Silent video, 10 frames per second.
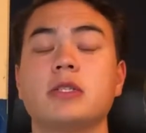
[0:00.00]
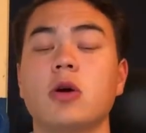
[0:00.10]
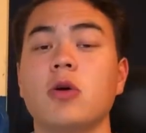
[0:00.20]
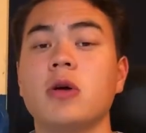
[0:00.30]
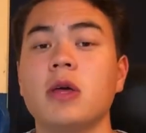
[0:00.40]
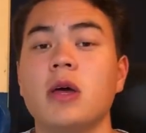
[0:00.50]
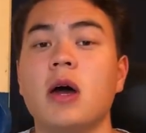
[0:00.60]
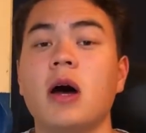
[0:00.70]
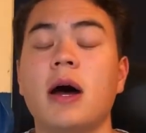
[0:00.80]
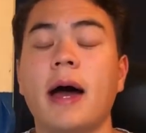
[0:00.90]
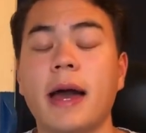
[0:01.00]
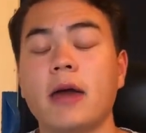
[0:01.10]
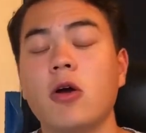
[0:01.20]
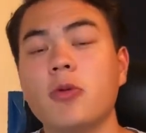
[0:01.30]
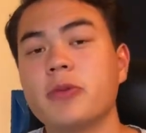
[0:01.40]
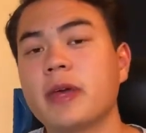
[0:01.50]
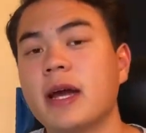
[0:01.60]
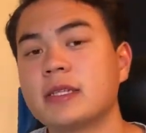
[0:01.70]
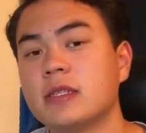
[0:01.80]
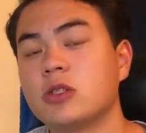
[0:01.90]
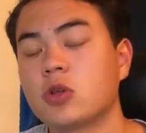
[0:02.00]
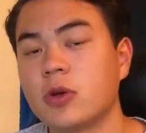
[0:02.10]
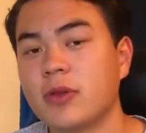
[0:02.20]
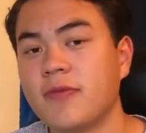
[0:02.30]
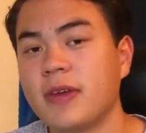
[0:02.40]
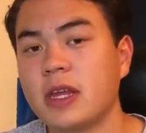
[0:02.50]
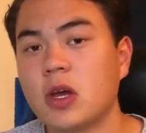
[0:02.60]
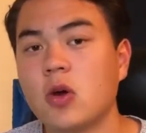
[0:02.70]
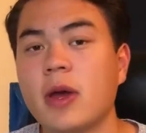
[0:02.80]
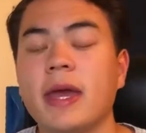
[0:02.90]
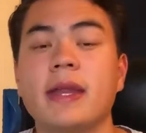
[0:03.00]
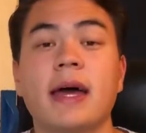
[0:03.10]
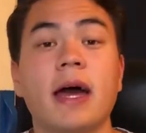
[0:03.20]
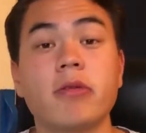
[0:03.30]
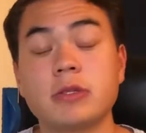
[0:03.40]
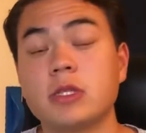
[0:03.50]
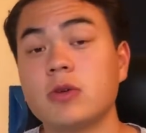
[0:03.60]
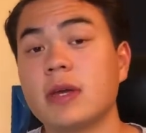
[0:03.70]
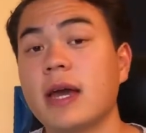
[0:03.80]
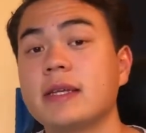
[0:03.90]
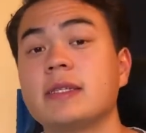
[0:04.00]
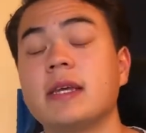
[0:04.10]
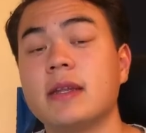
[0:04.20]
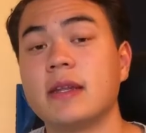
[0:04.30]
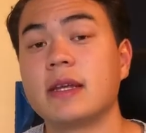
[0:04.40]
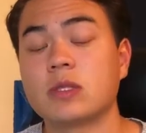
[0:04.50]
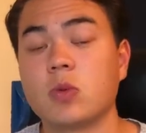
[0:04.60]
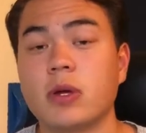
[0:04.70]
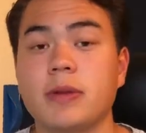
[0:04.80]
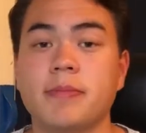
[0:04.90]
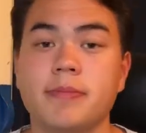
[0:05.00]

So I hope you guys enjoy the video, and I will see you guys in the next one.